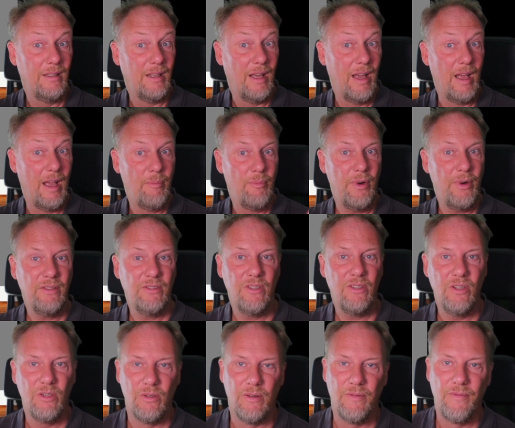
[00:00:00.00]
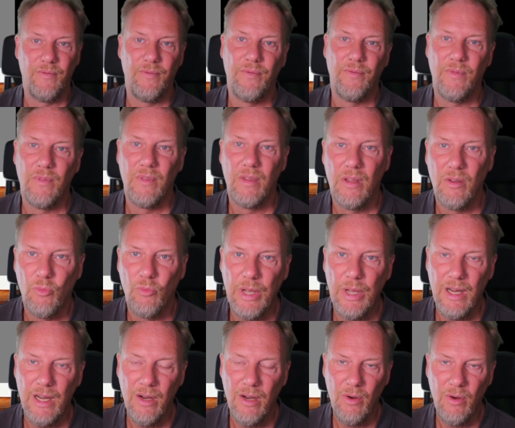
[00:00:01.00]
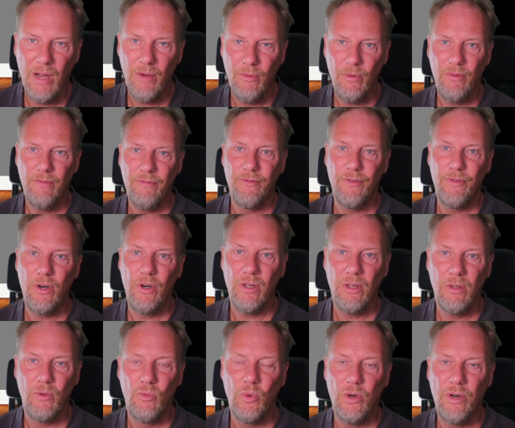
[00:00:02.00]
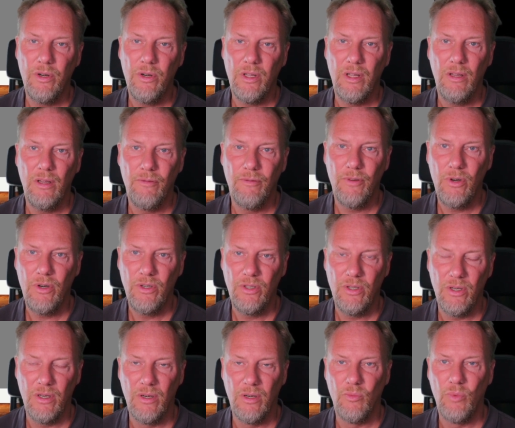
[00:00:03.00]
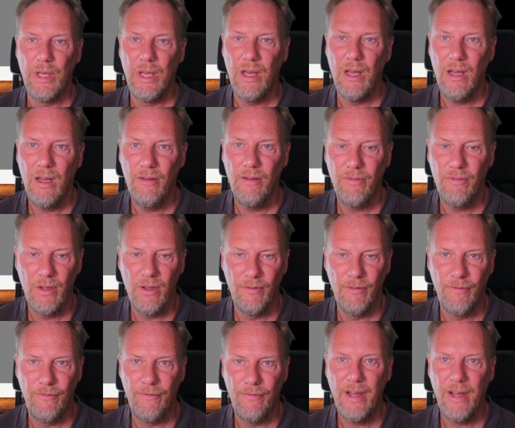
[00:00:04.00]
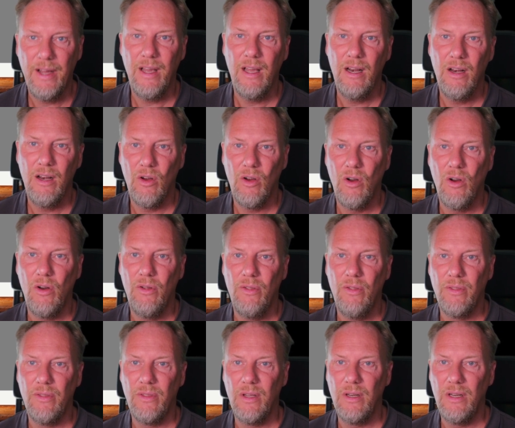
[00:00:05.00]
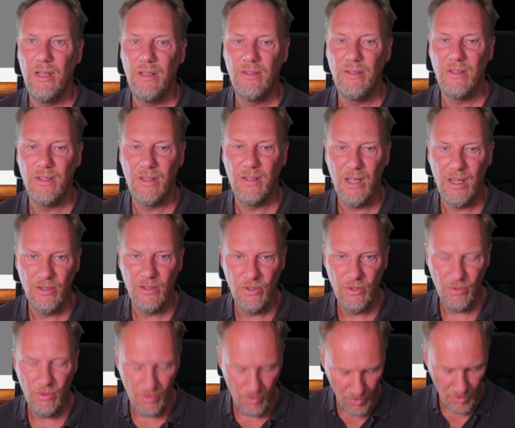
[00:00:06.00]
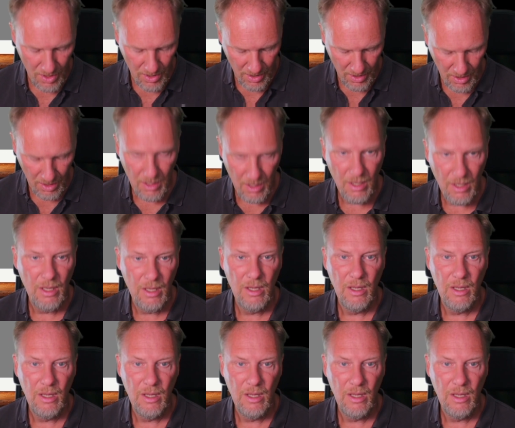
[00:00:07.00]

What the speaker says: Hey presto! We now have a working version. We have a file on the disk that should work.